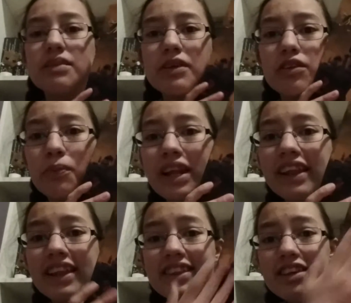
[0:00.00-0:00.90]
to be as pretty
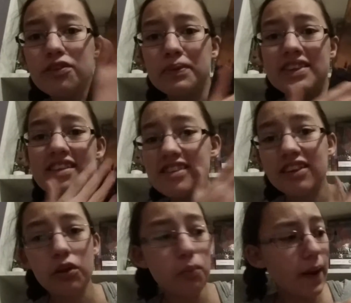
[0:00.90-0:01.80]
like this, with the
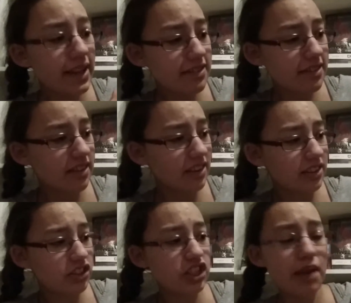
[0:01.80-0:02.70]
silhouettes and
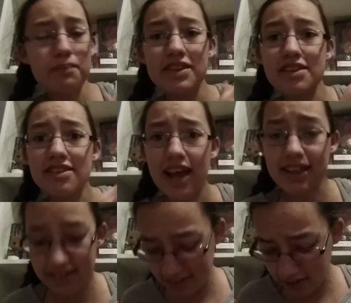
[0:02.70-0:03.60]
the shapes inside
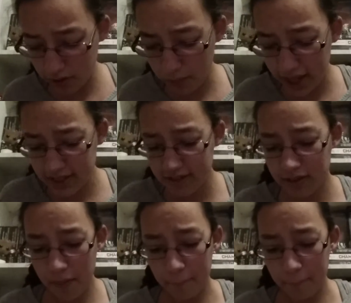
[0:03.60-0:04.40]
the silhouettes.